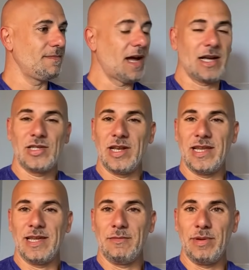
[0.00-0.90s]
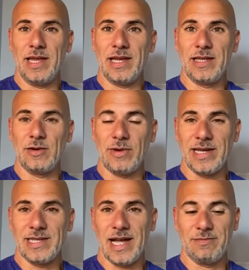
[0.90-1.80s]
actually being in the
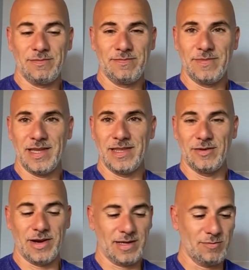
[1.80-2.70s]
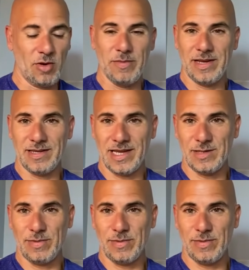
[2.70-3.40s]
right time, in the right moment as